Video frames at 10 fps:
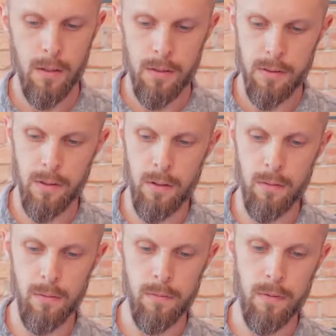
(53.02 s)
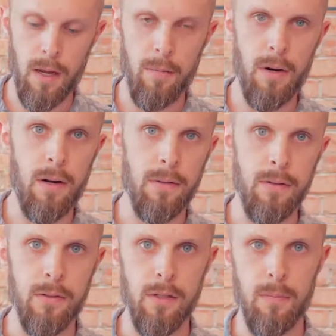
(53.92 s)
So I bought the
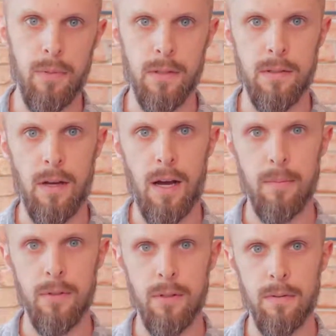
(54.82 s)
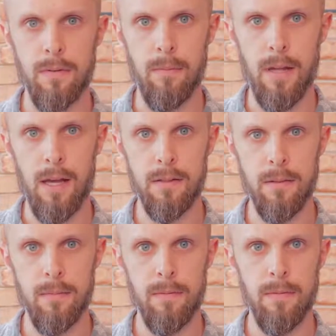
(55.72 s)
cheapest option from
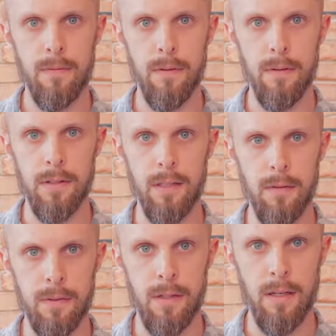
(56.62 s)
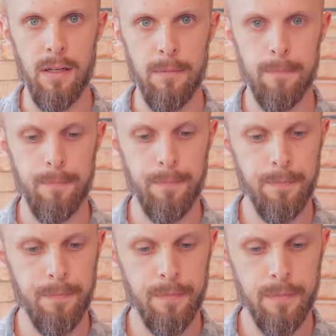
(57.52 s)
NASM for the self-study.
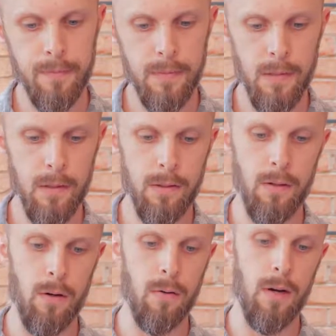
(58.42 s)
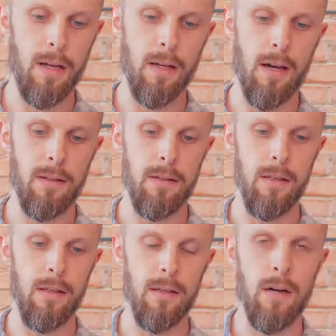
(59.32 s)
So I got
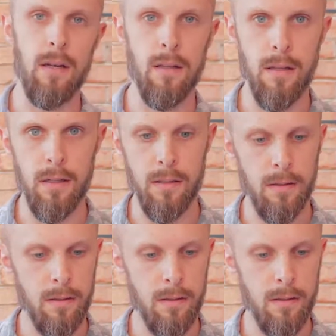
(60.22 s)
the online